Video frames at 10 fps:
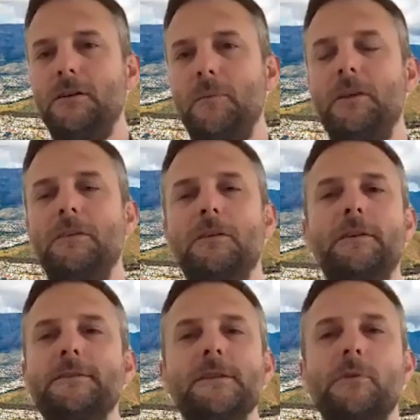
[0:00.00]
I mean, look
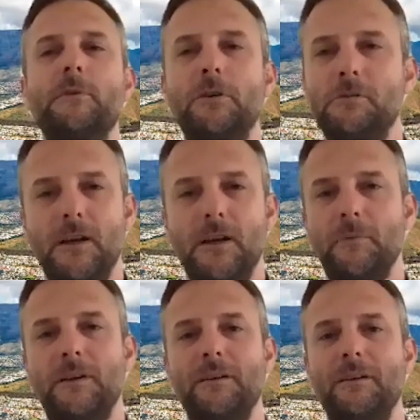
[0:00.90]
at Tim Cook, right? I mean,